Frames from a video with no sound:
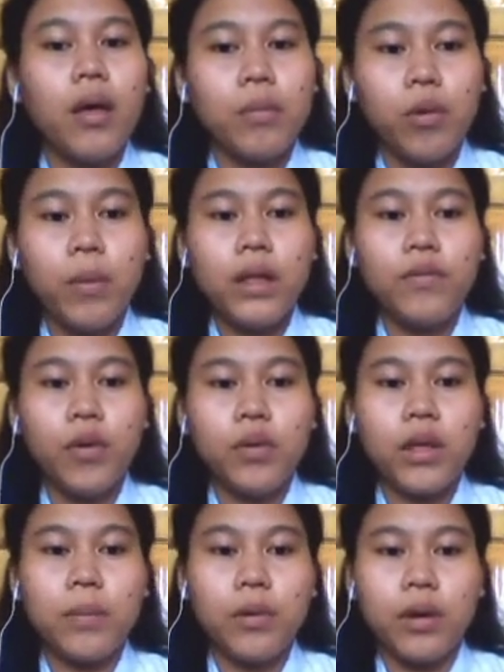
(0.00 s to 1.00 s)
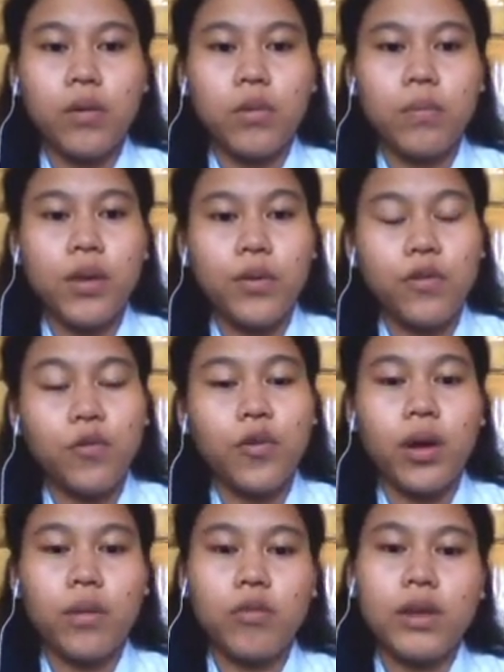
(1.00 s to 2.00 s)
Mobile phone camera will be used
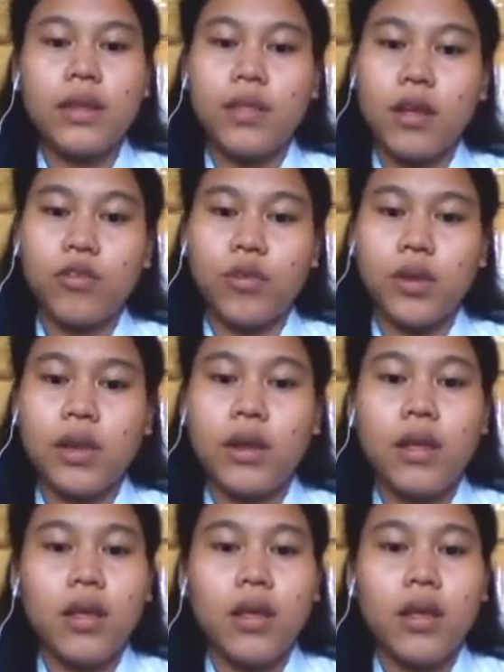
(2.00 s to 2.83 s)
for object detection.